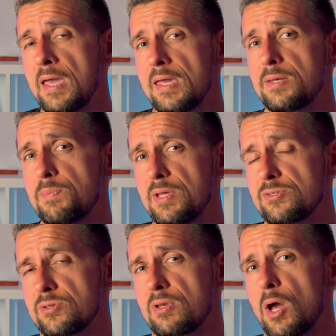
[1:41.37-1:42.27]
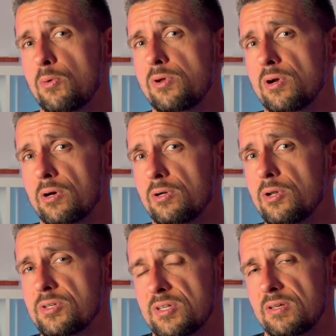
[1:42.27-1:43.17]
it means now you are
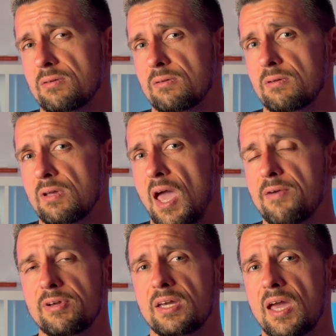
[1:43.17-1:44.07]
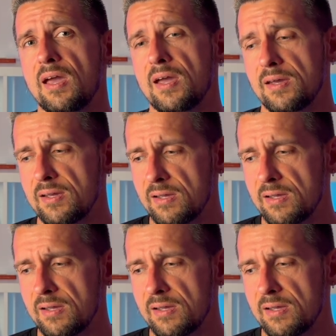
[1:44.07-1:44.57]
not having a